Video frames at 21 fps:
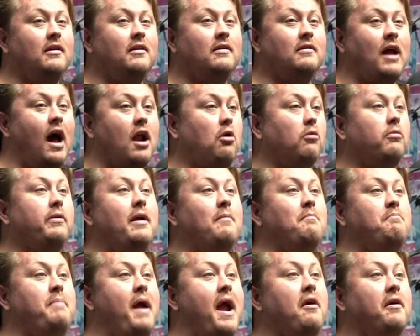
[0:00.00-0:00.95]
not only
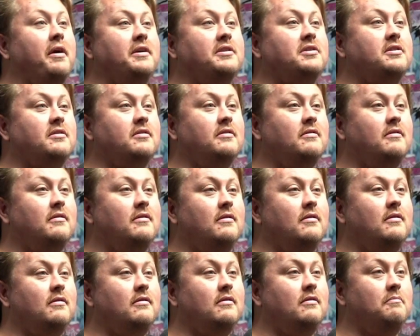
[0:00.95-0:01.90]
embarrassed,
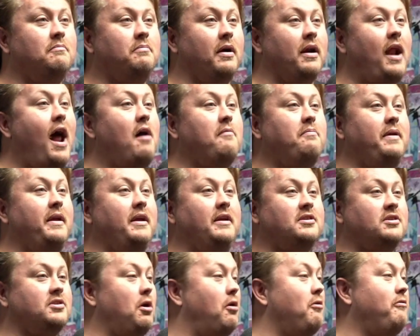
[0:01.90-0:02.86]
but I'd be
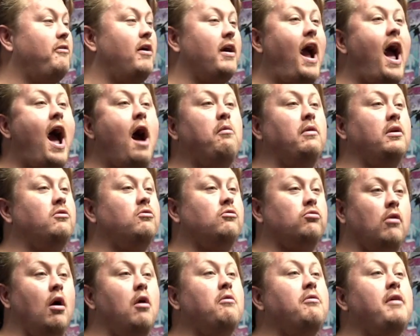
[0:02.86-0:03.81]
so I would
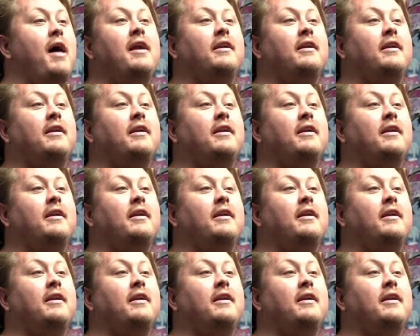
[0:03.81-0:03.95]
throw that